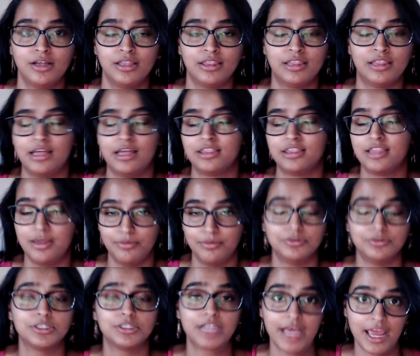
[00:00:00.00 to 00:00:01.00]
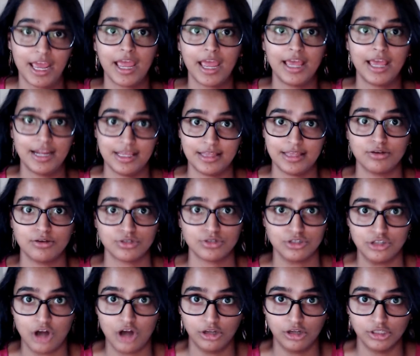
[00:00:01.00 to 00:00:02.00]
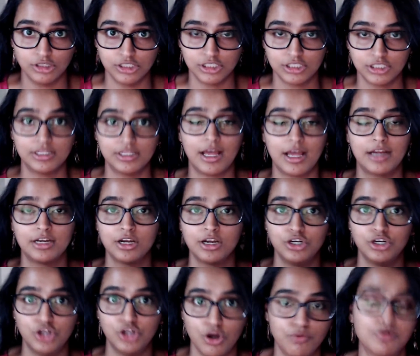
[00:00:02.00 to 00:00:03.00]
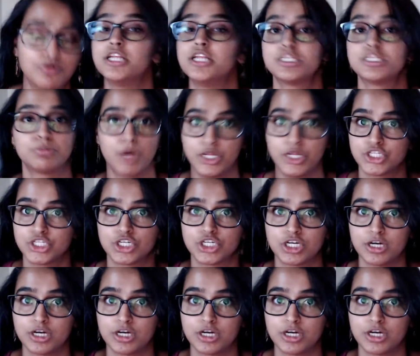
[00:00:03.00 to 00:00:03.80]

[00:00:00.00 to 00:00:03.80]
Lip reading: that they will take $80,000 that don't need sponsorship.